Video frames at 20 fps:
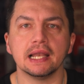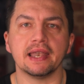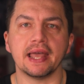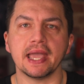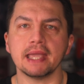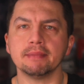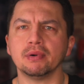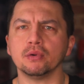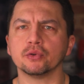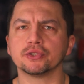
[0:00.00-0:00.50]

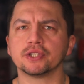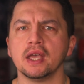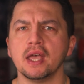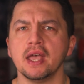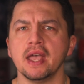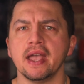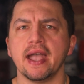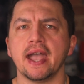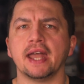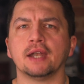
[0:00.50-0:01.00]
labeled
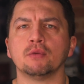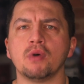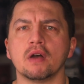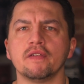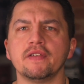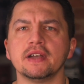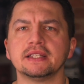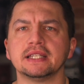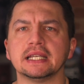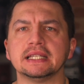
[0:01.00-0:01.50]
and
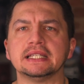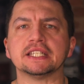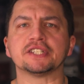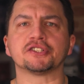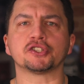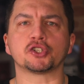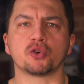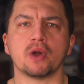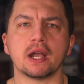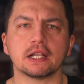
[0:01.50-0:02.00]
whether they
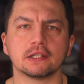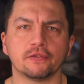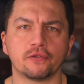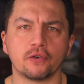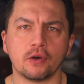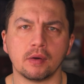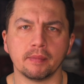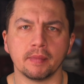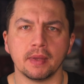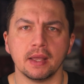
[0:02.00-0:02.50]
distract
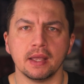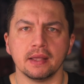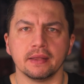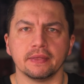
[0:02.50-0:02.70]
from